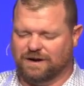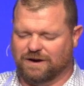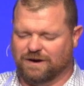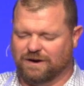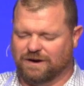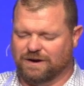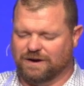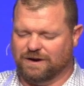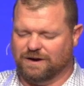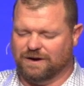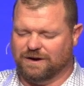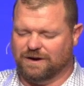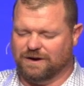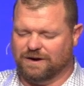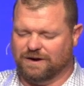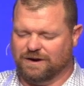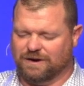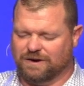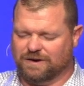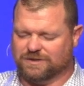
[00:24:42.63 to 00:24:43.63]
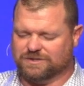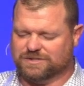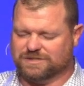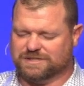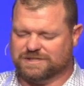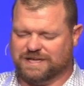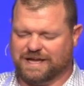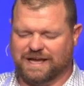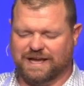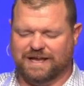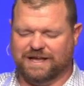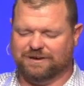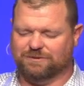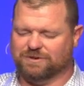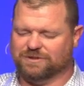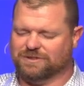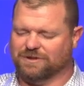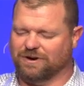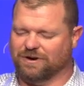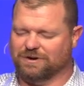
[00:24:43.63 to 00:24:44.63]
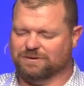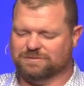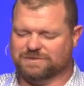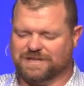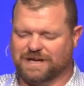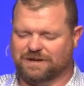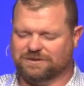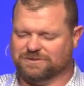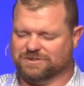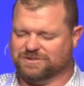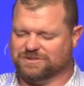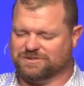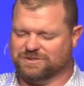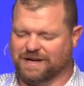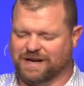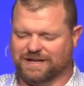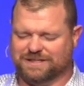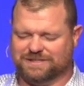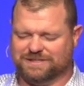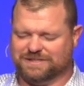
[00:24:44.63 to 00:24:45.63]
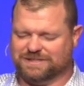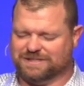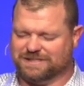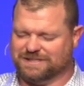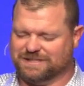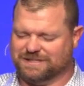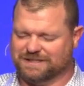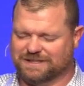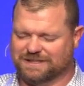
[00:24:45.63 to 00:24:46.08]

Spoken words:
are standing with arms outstretched,